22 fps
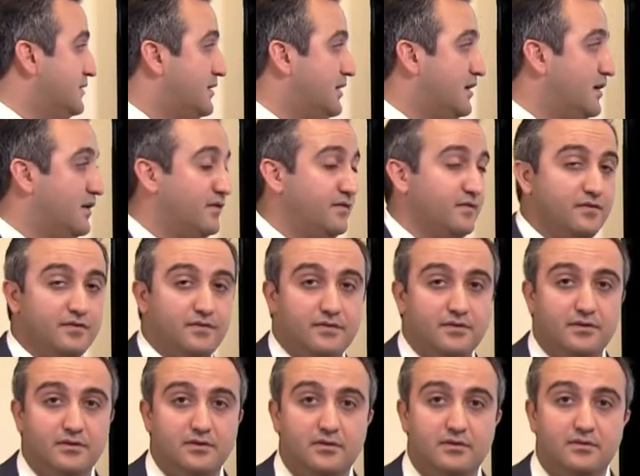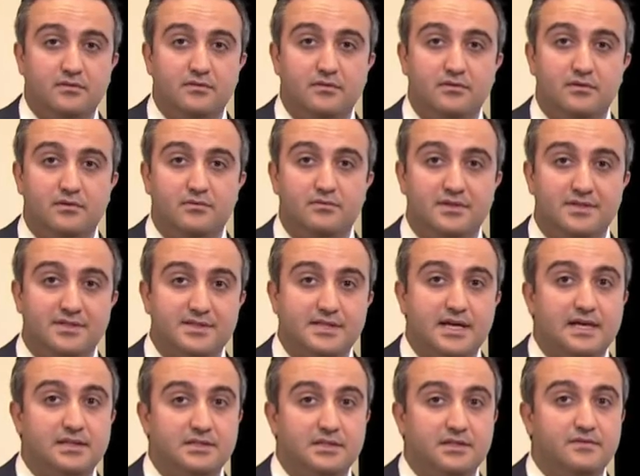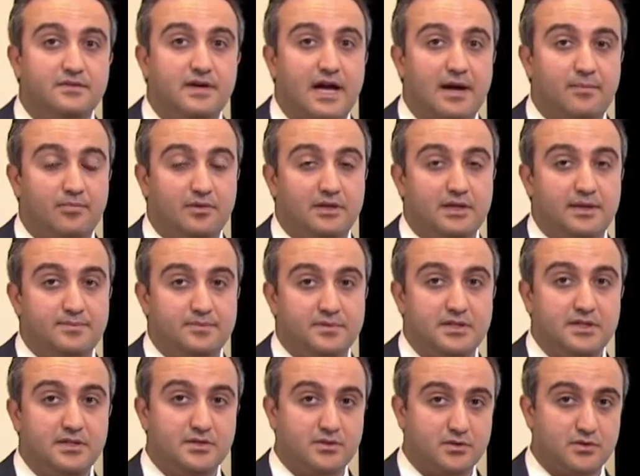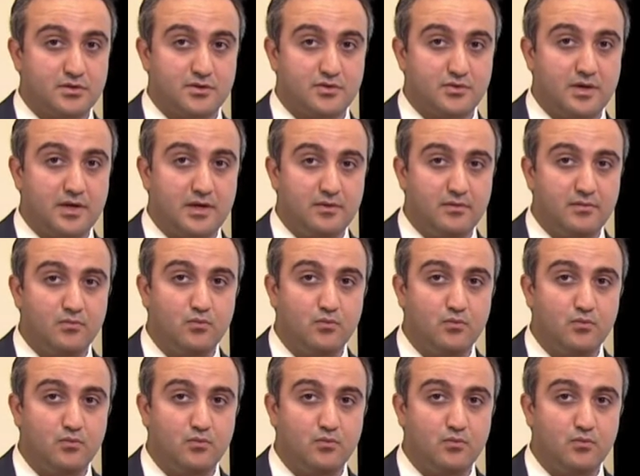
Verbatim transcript: of resective epilepsy surgery.